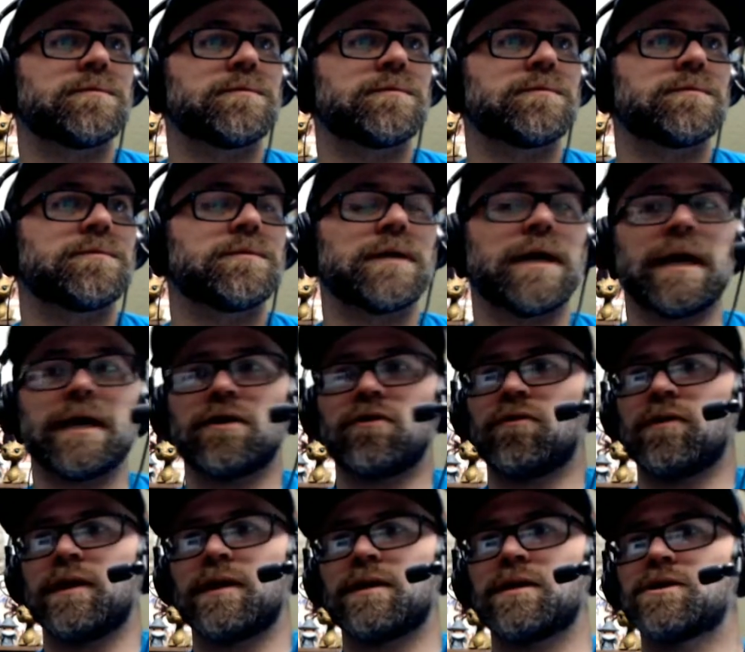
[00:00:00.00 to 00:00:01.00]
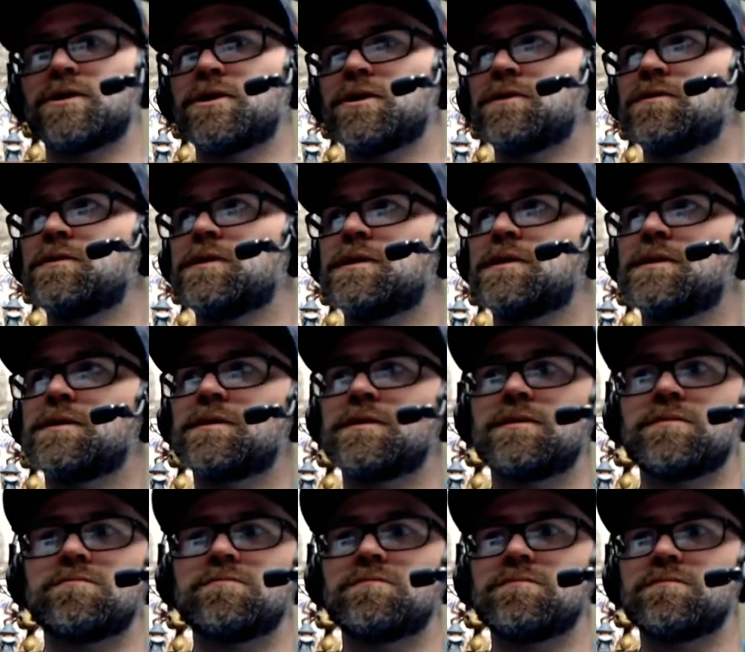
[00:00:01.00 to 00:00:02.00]
I create the show that
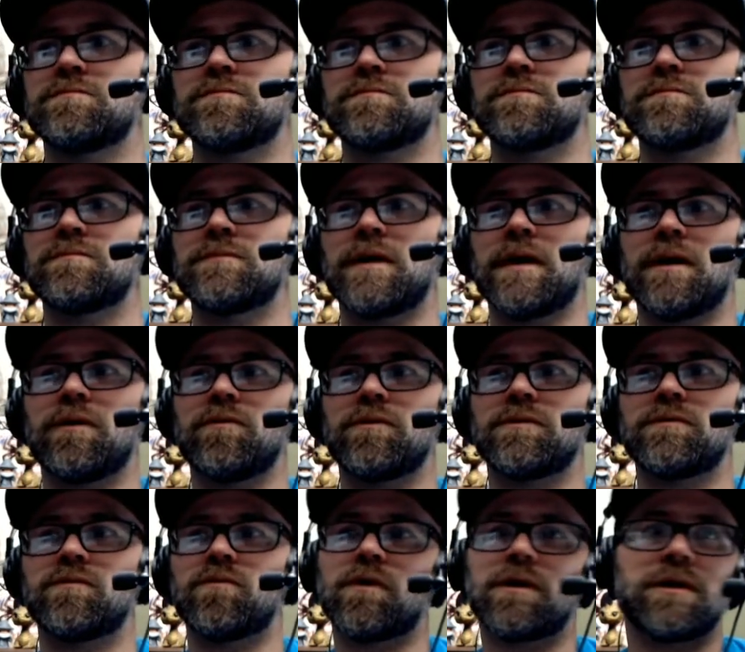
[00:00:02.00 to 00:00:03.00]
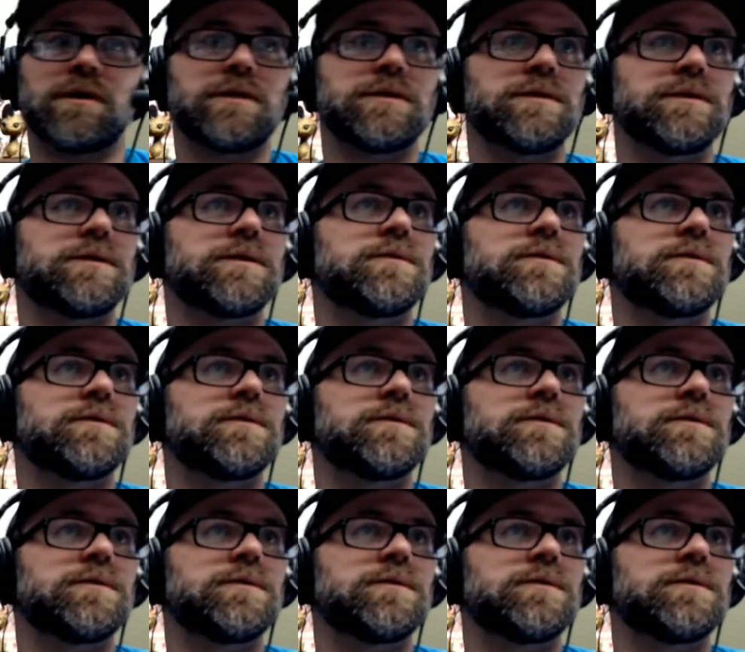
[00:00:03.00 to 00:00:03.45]
I would want to listen to.